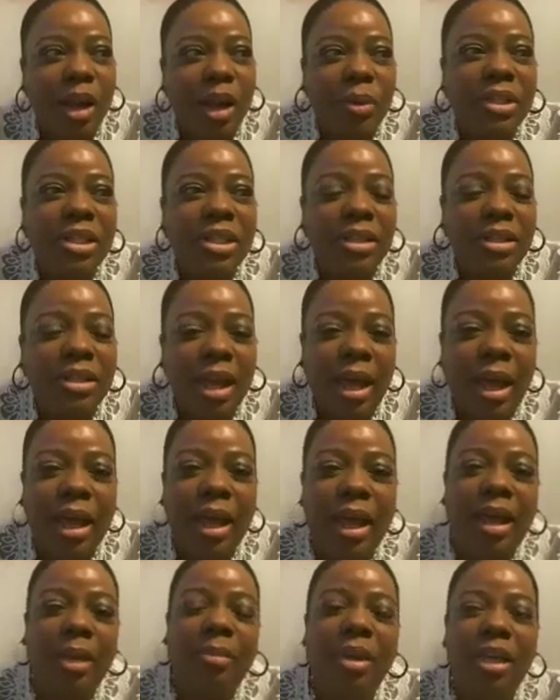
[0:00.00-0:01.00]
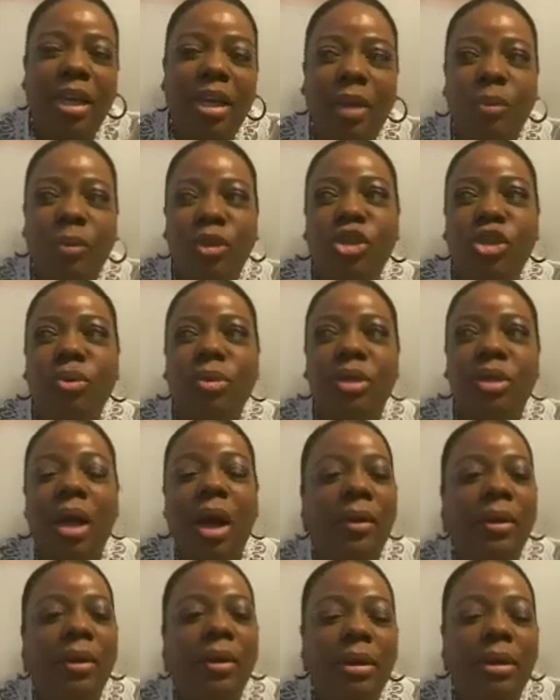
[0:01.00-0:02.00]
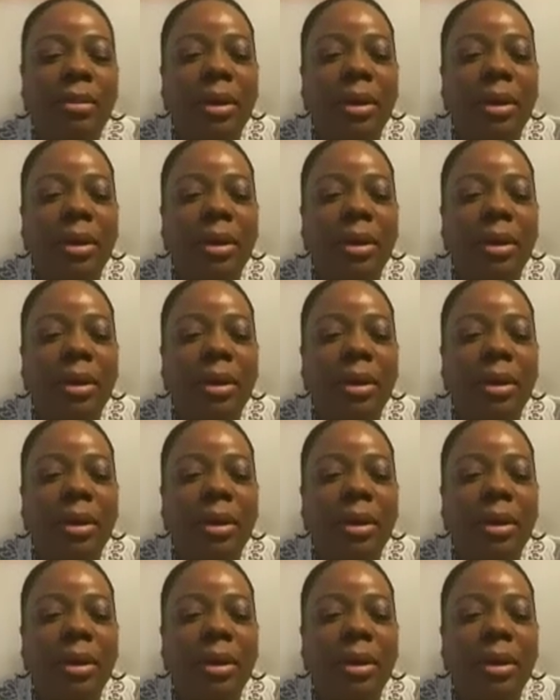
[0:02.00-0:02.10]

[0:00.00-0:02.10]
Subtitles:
there was a time again when you were talking